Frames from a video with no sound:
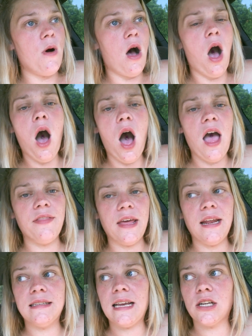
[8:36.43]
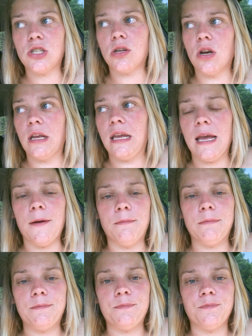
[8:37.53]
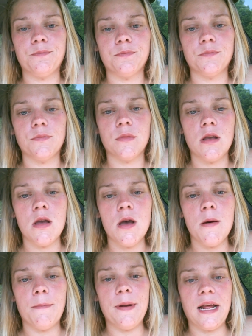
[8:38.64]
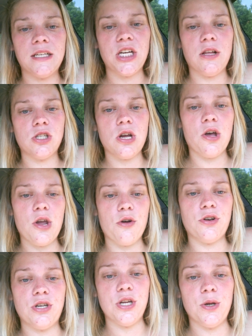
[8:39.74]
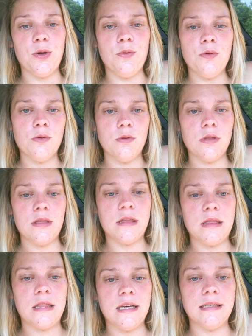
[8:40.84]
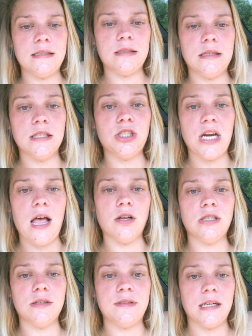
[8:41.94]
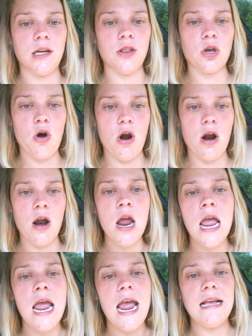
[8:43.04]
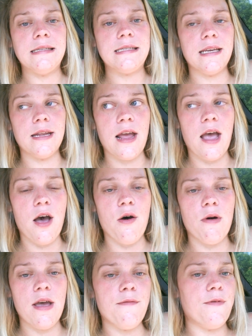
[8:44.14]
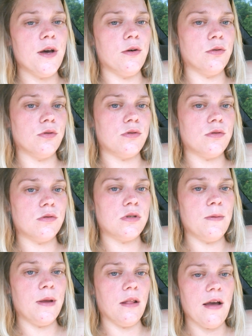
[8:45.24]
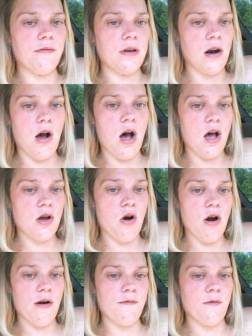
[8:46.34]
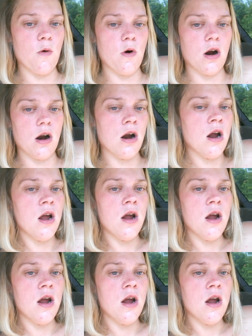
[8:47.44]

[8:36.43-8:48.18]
hot that it's actually going to get. But I challenge all y'all to do the challenge of sitting in the car and seeing how it feels to be left in a hot car for